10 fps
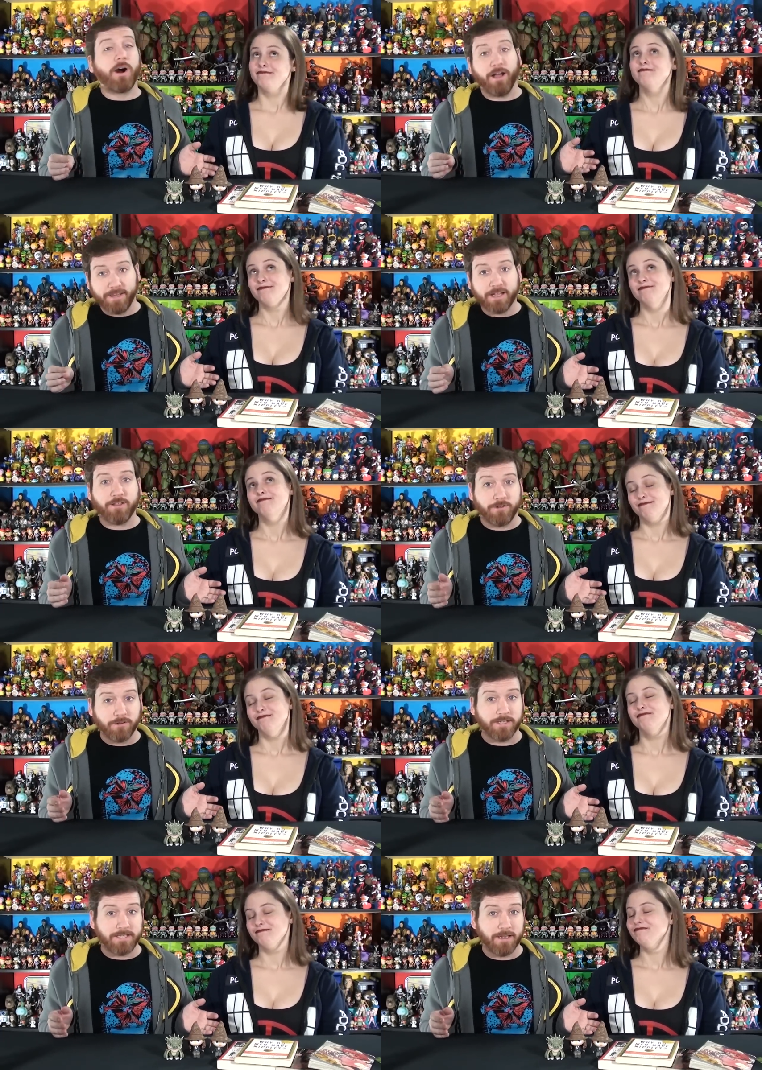Speaker 1: on, that's a
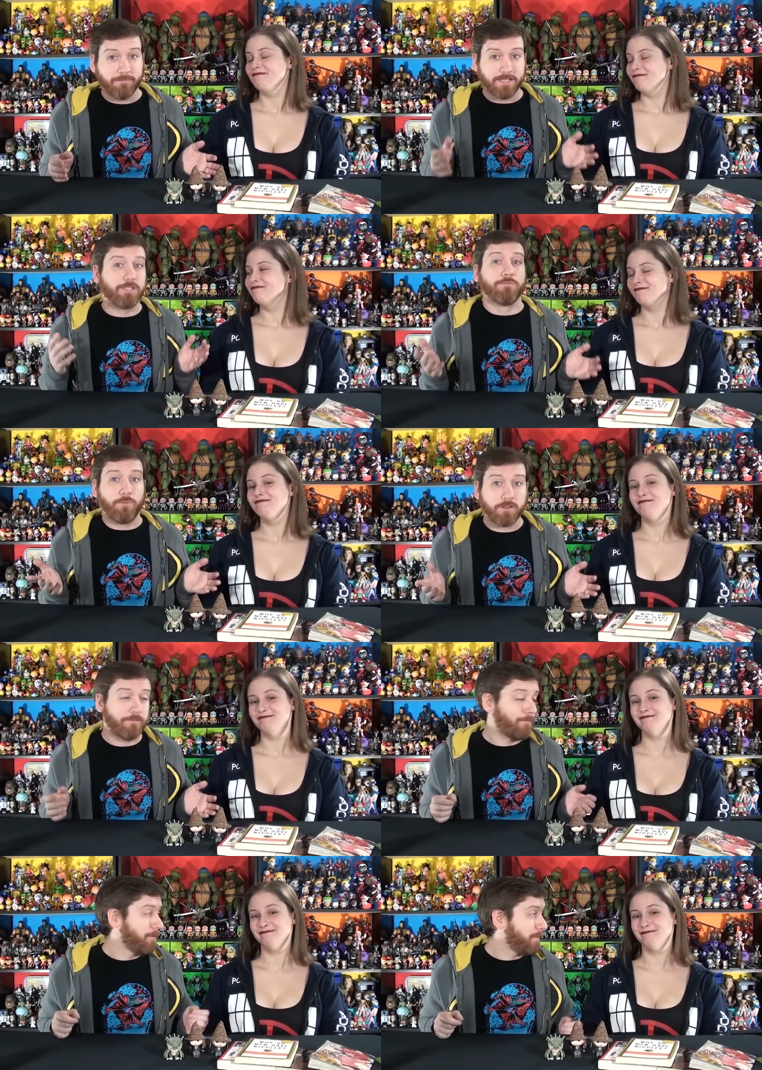good attempt. It just
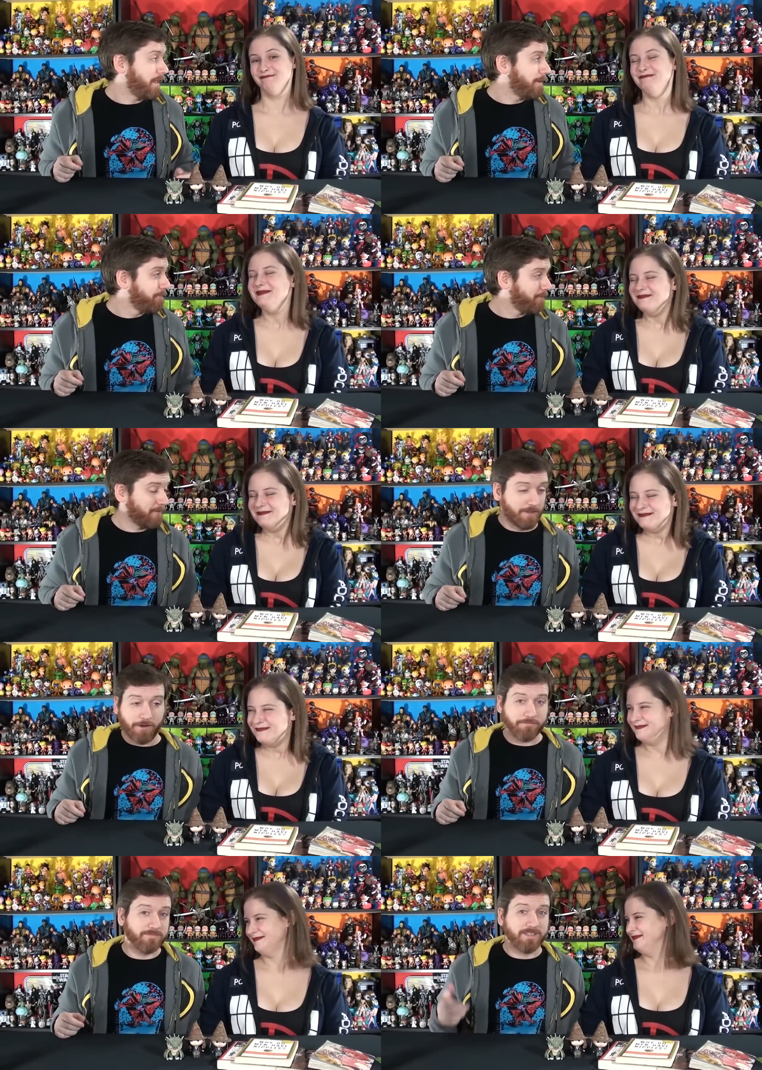wasn't for me.
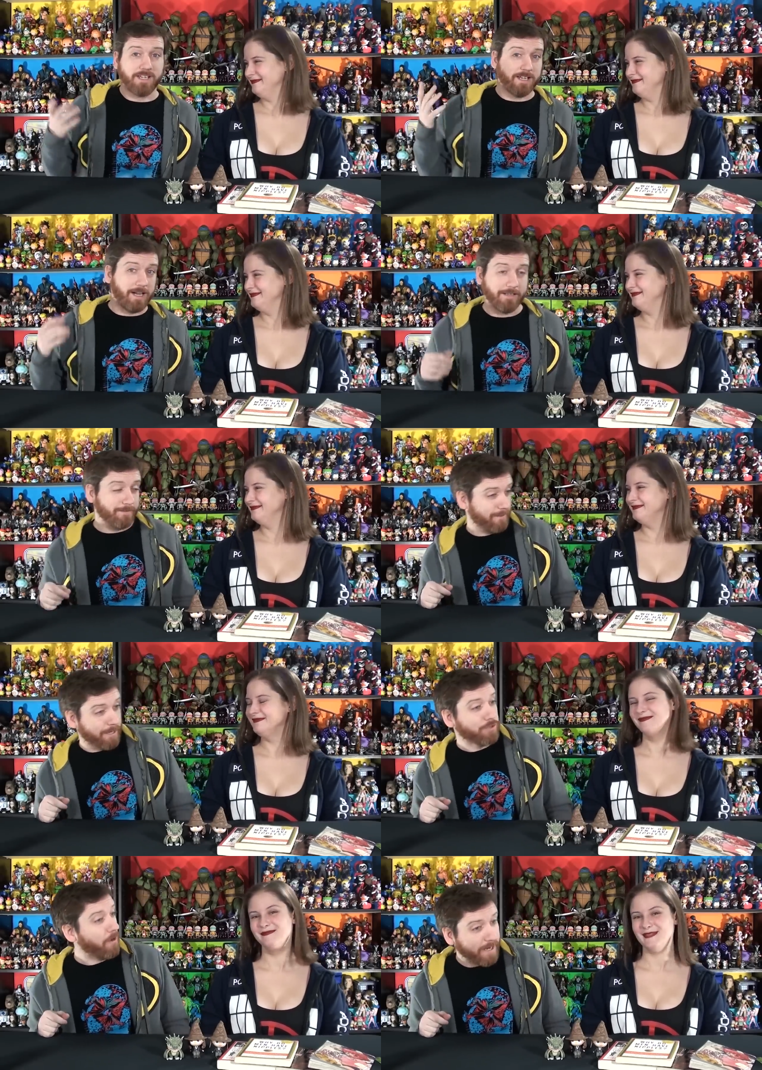So I
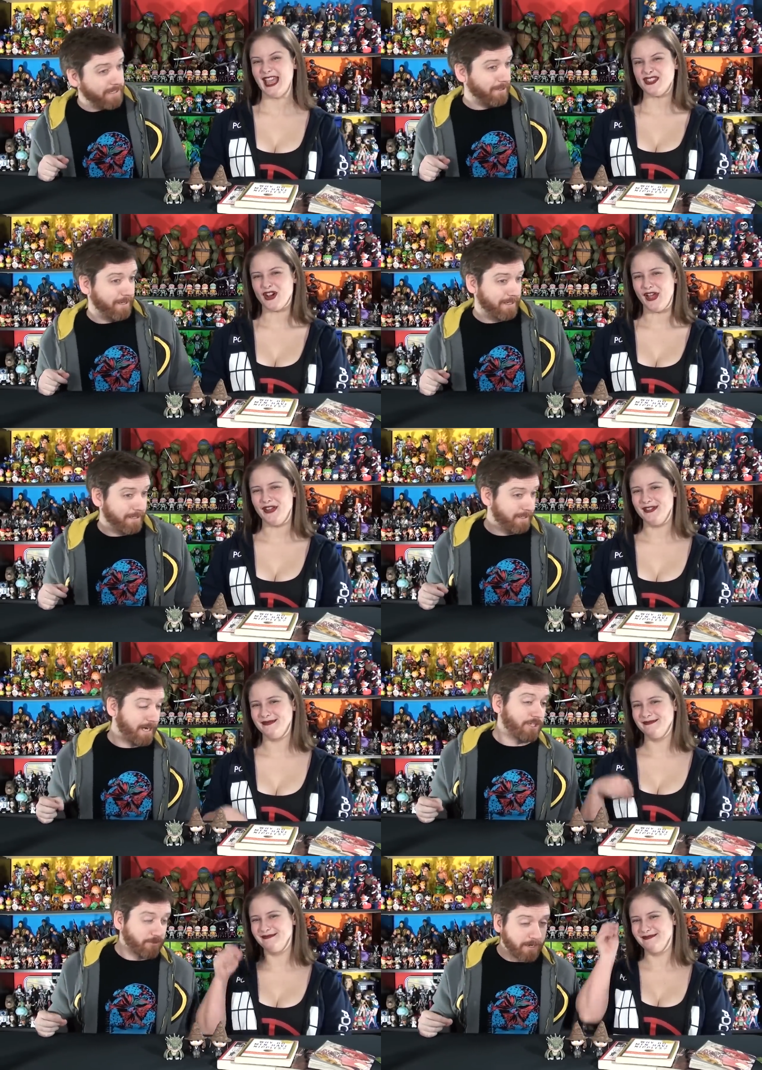I tried to he
Speaker 2: like tried. it.
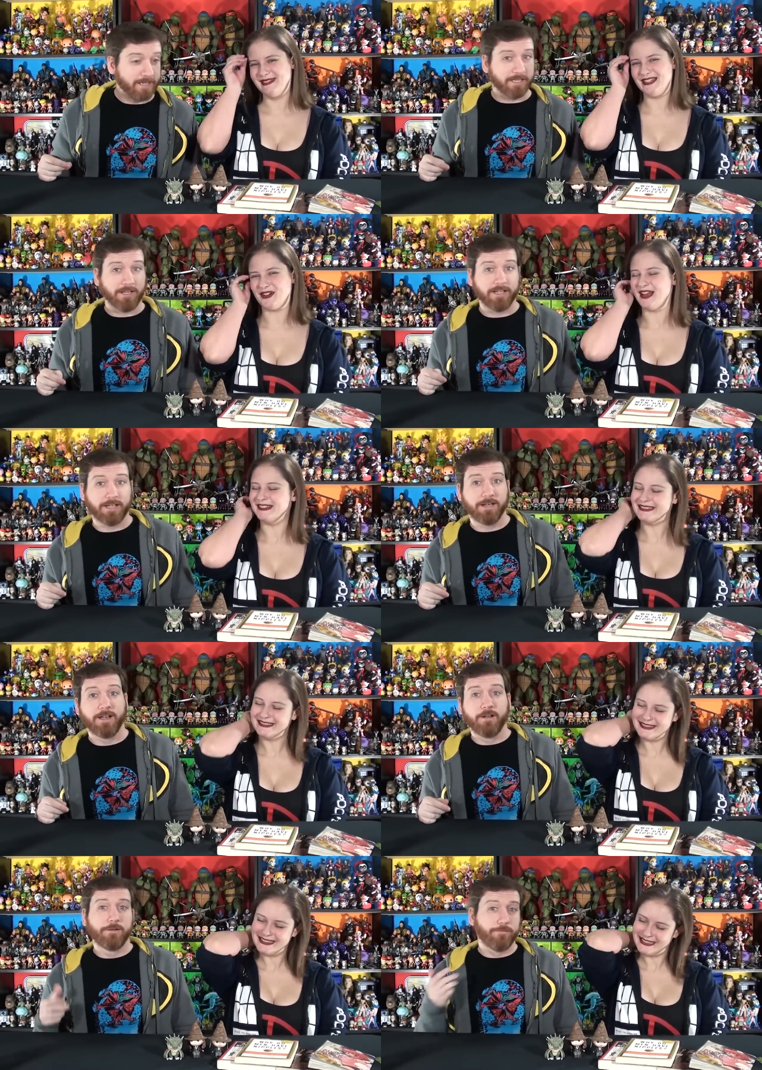I tried he to tried. like it
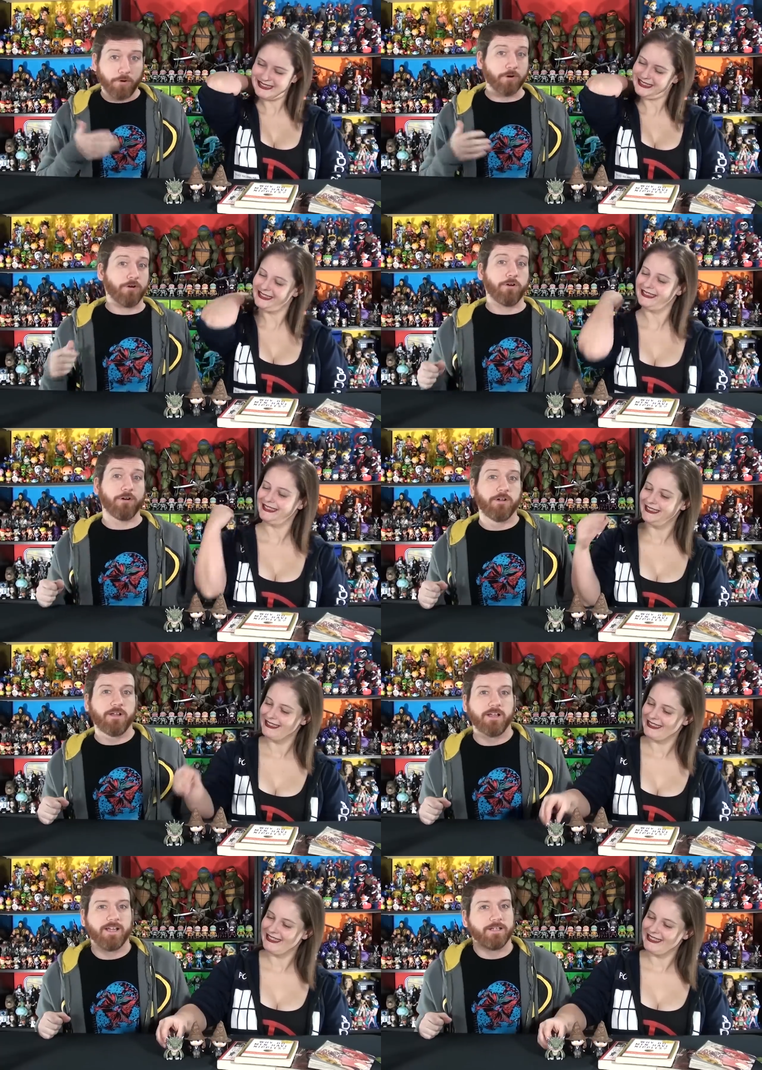
Speaker 1: for her.
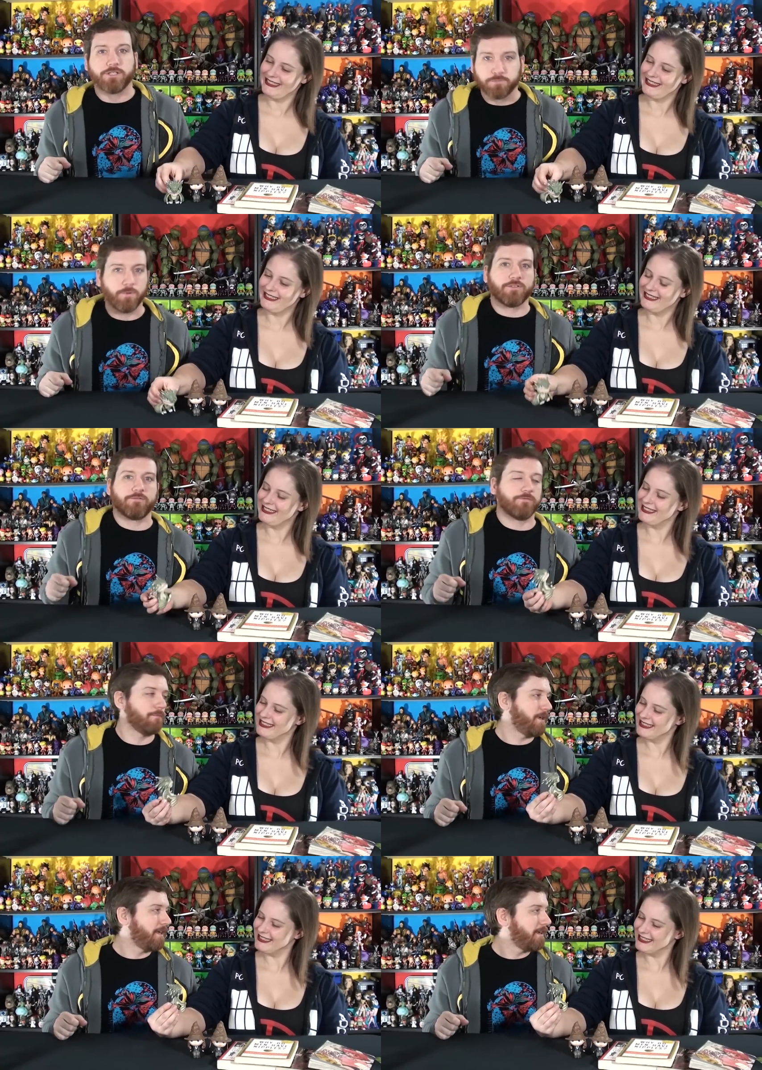Just wasn't
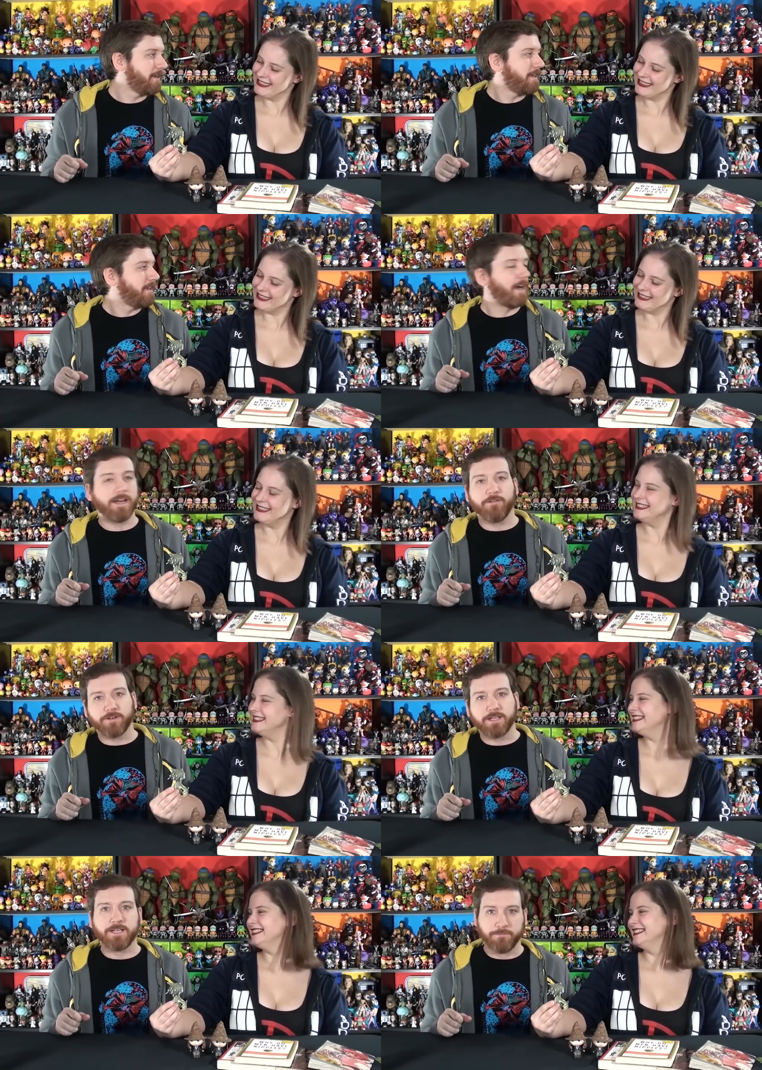for me. Not
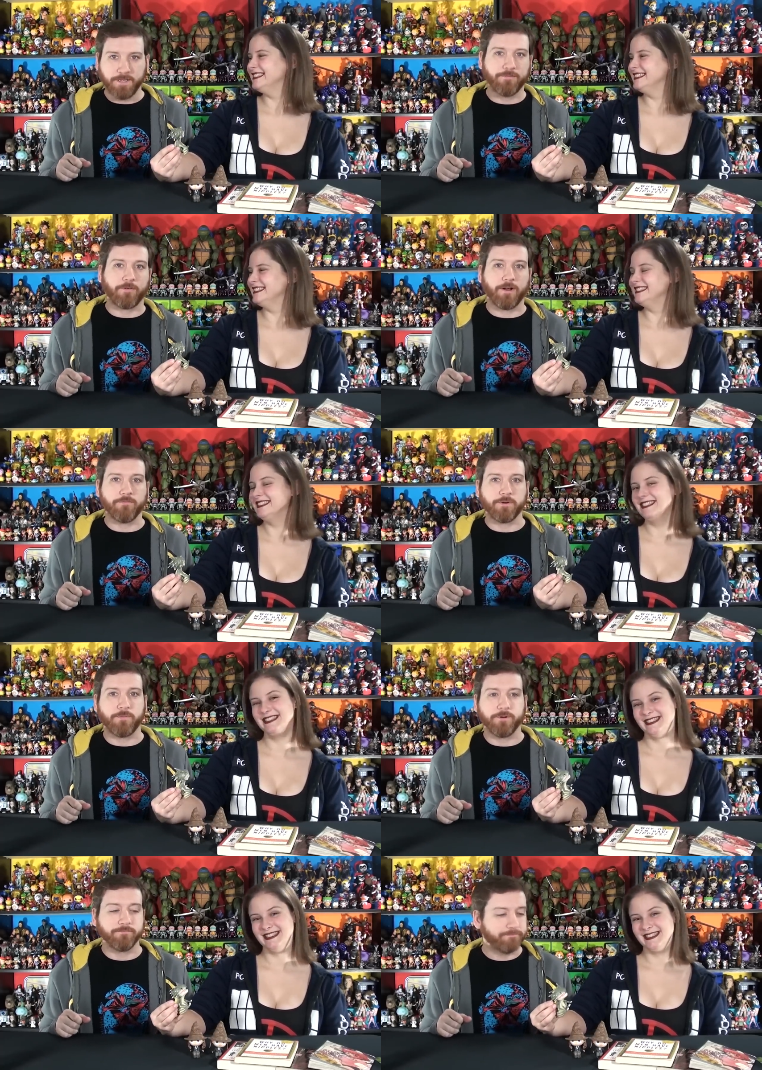everything can be for
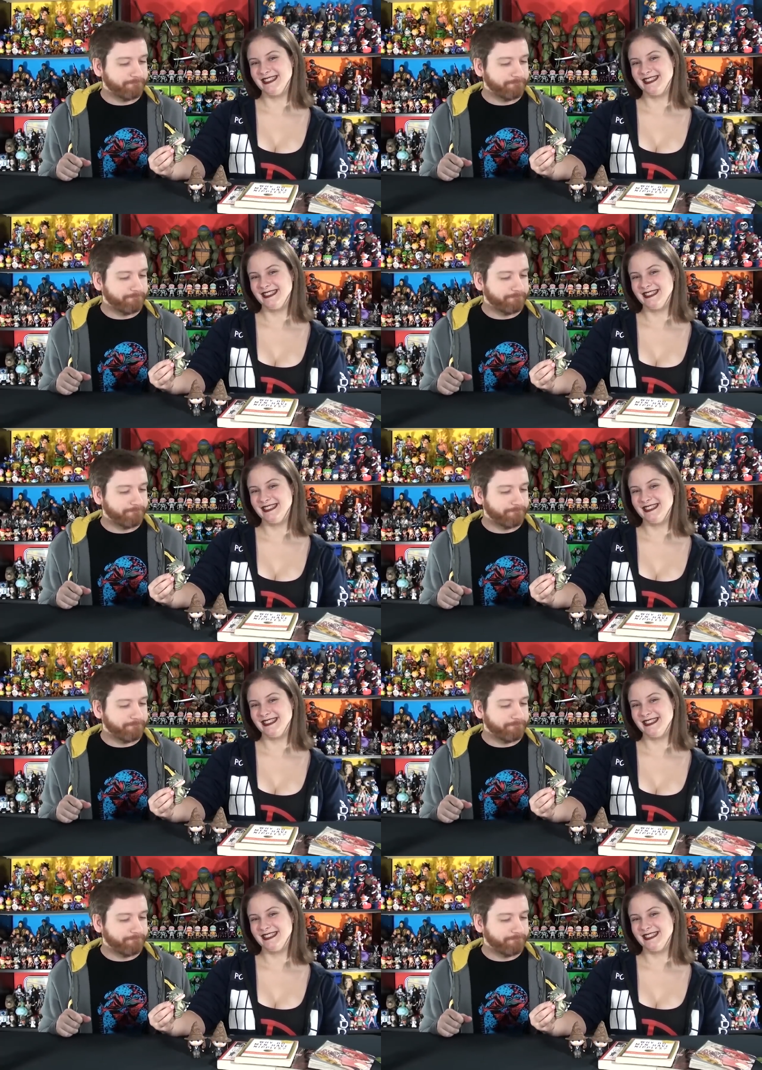everyone,